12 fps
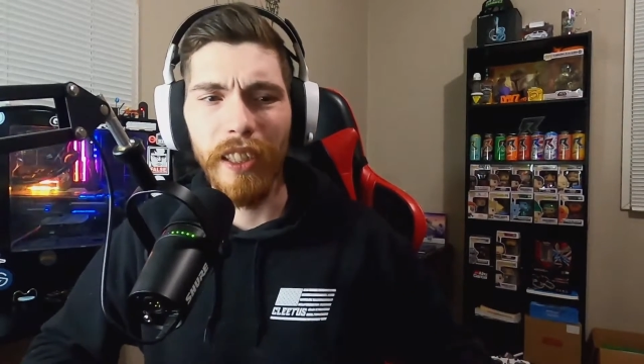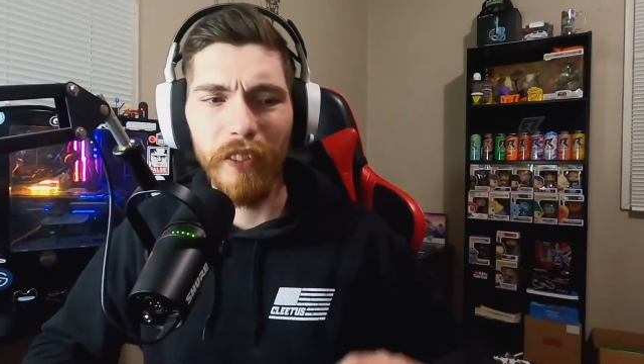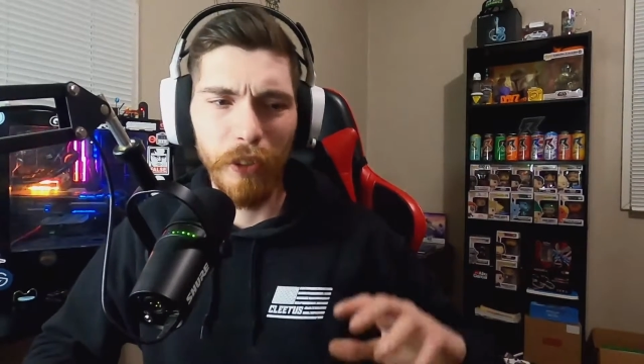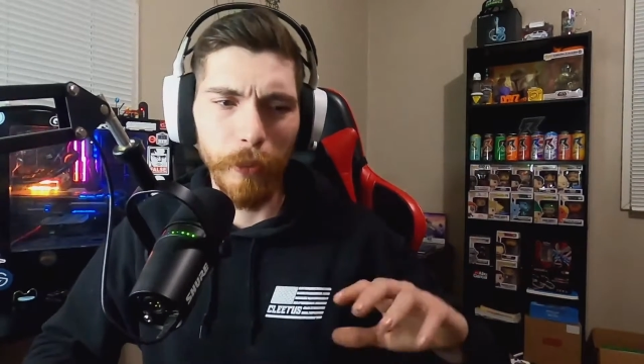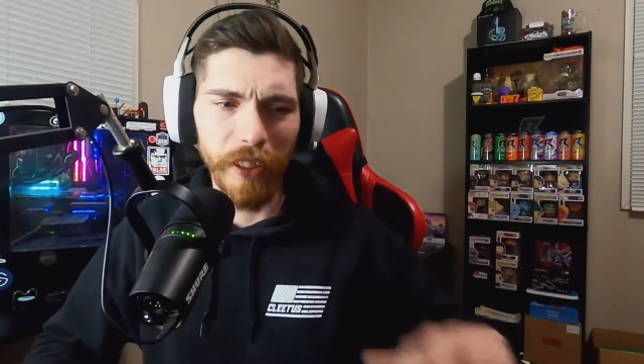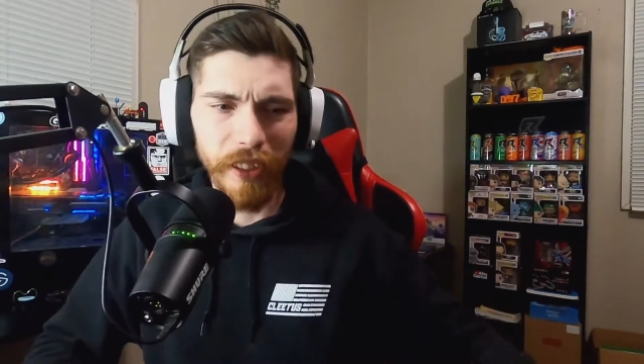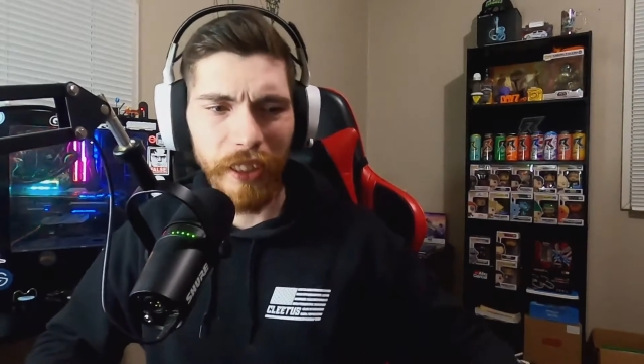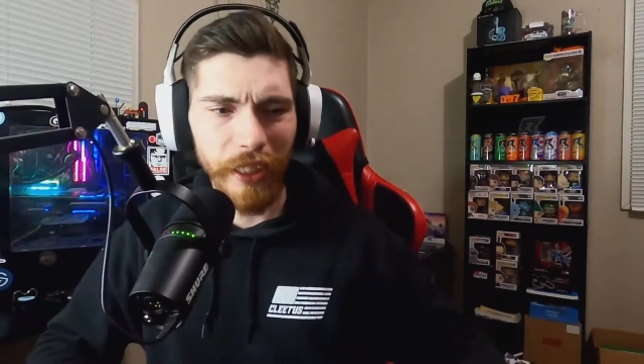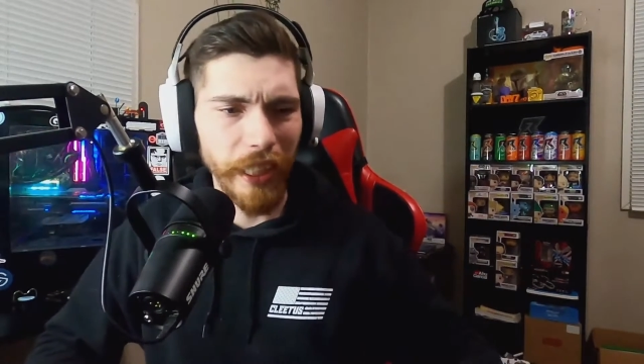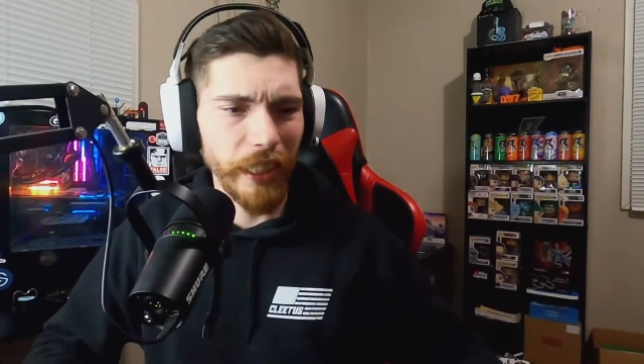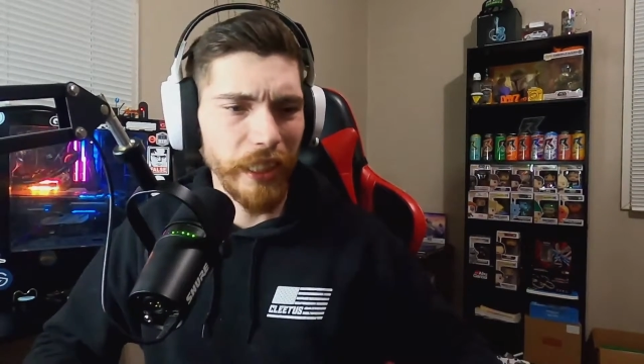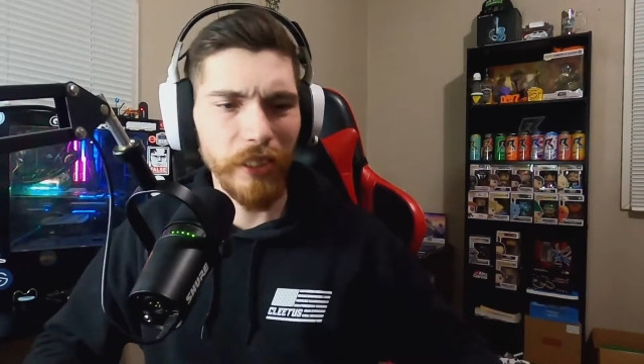So my son
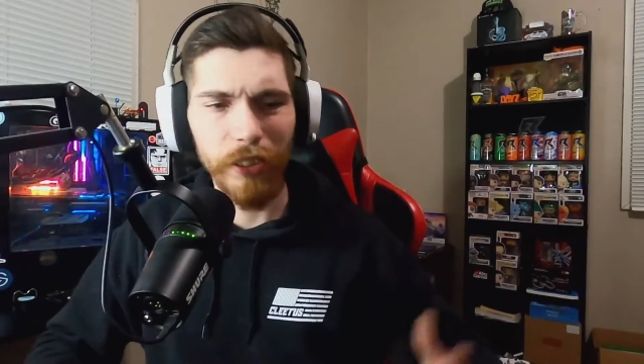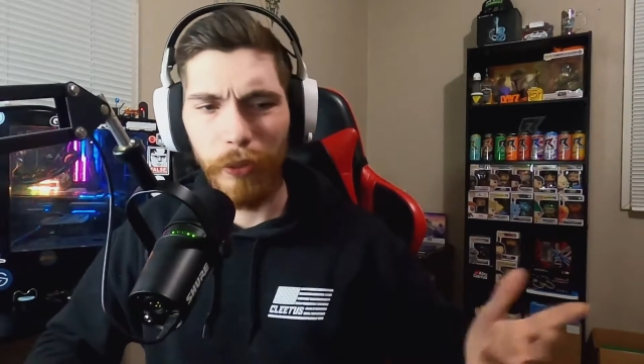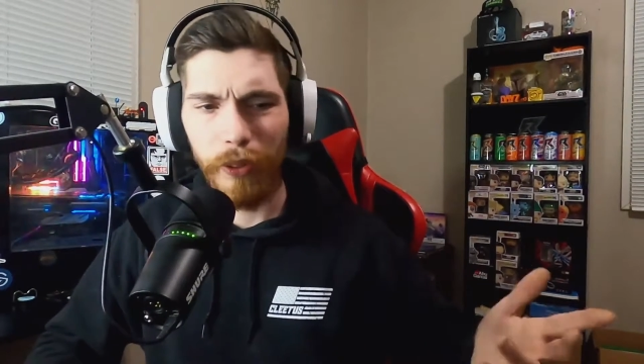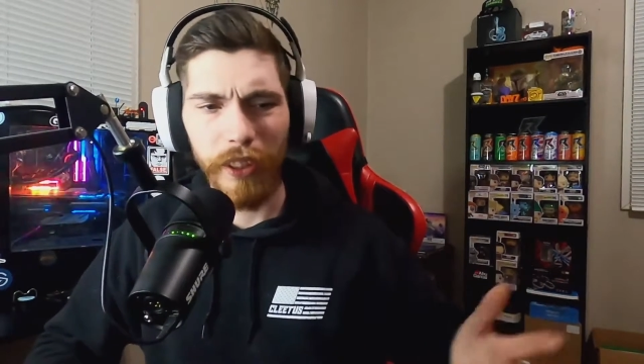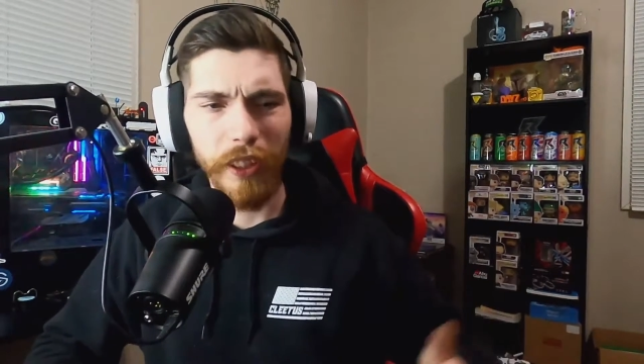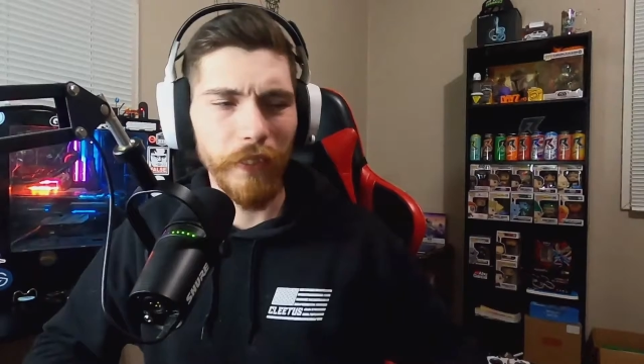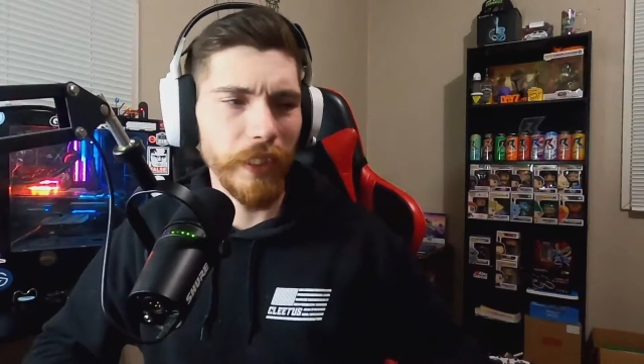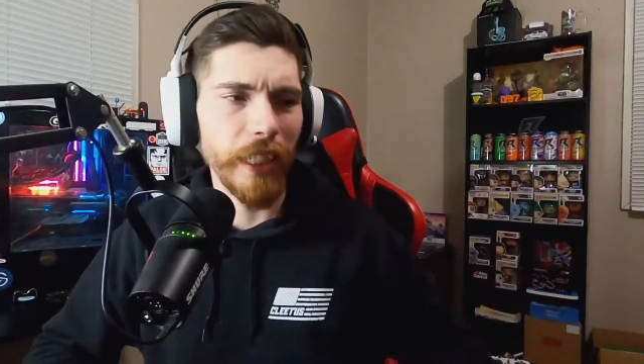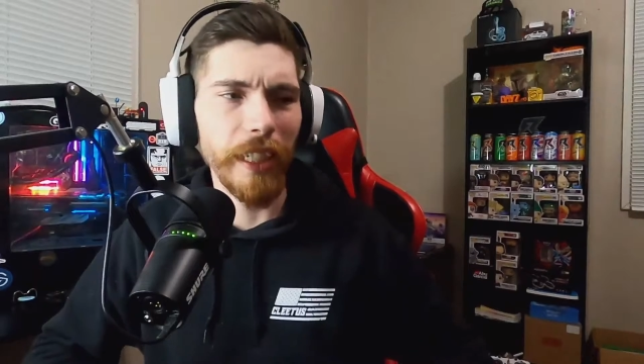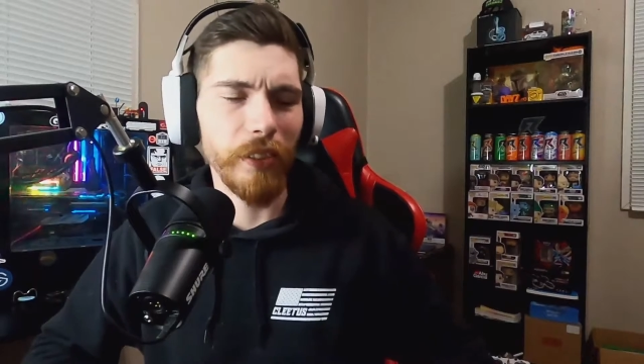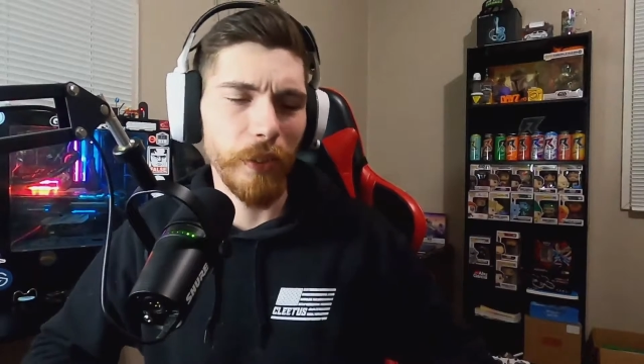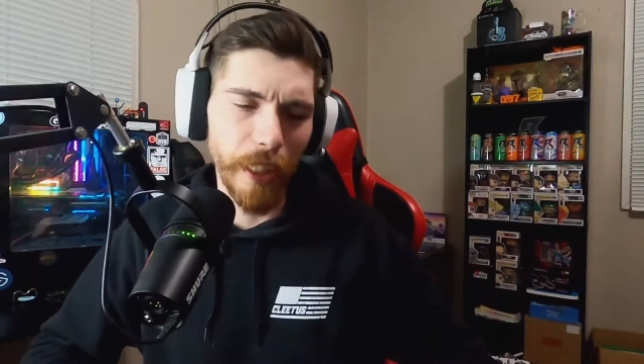can't get to it and stuff like that.
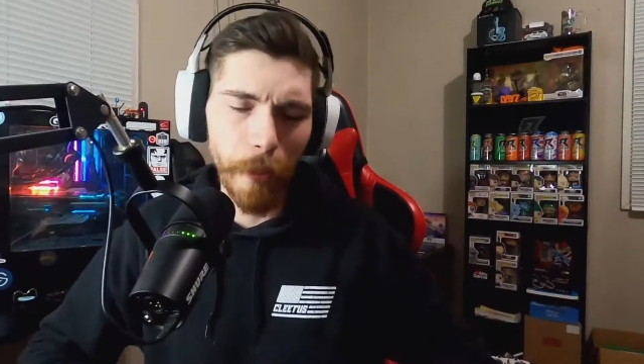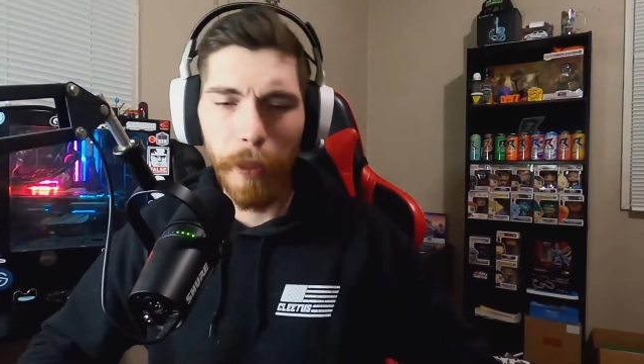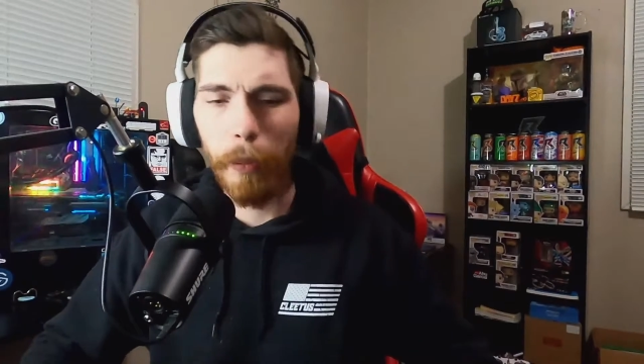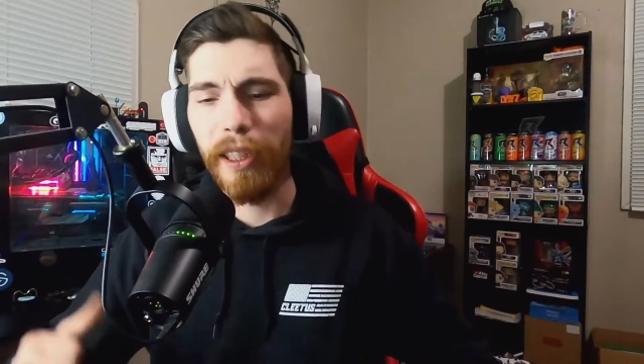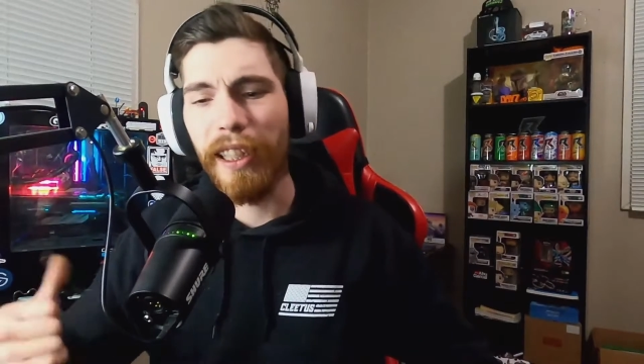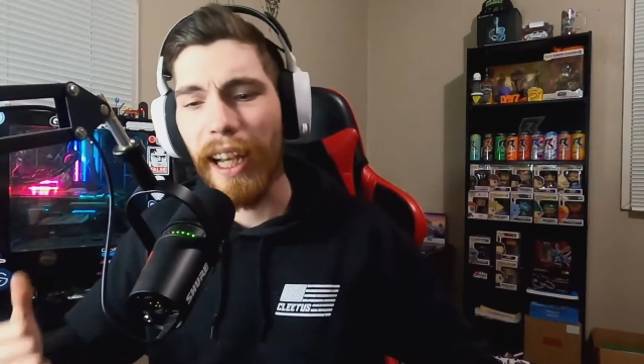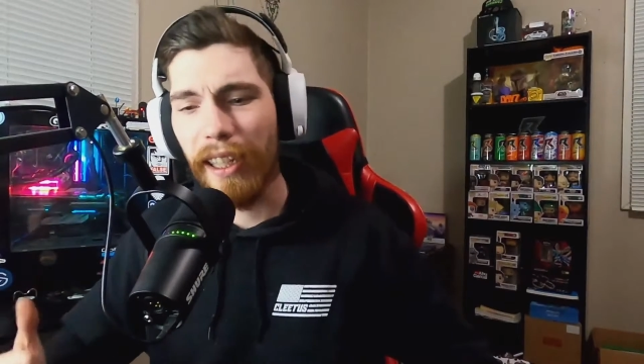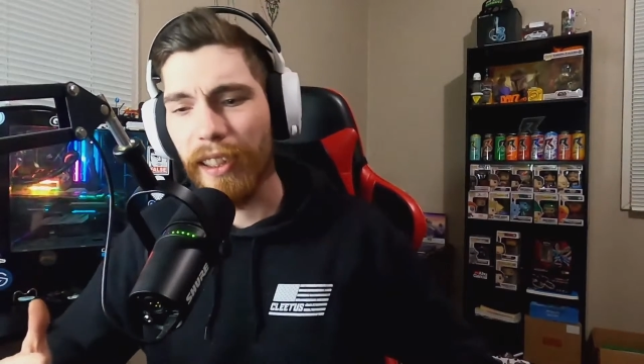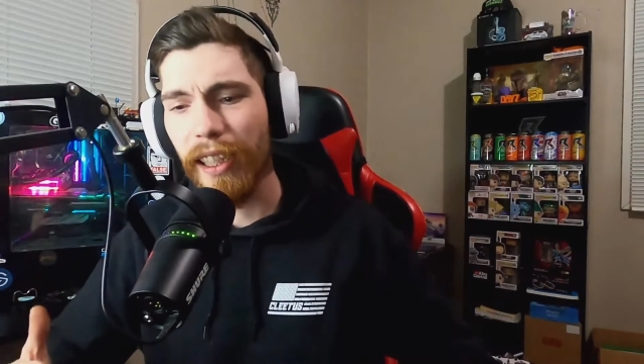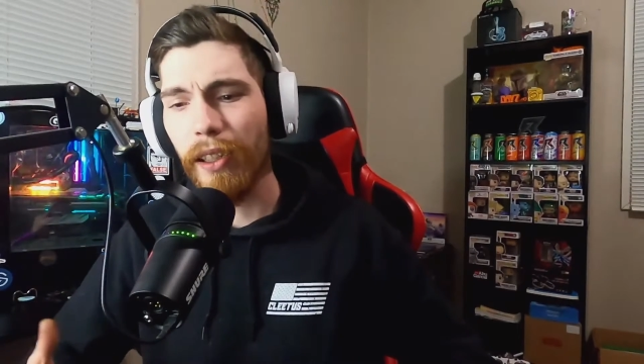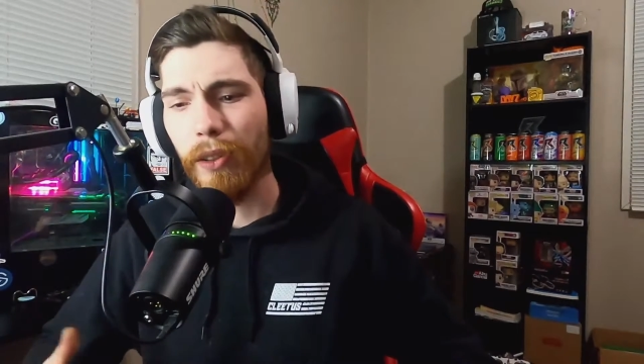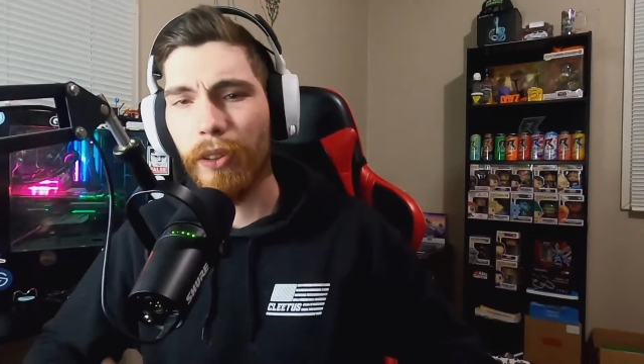So I kept it at my dad's
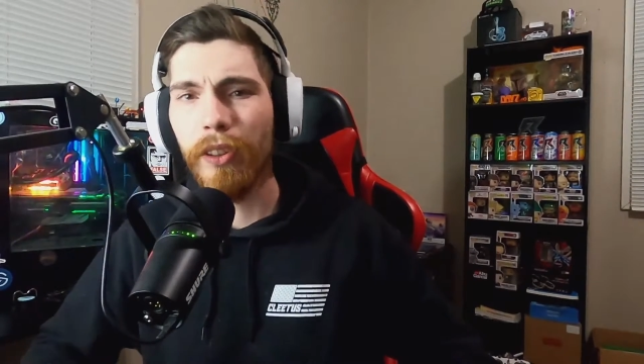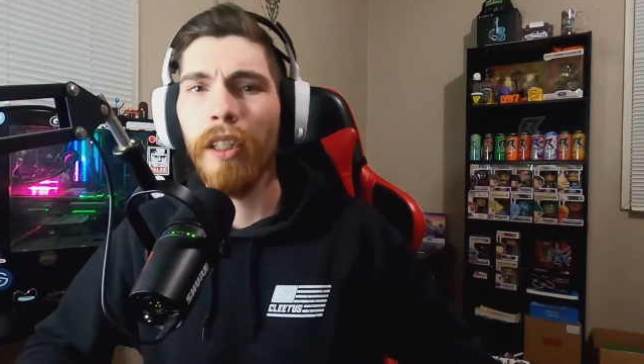house.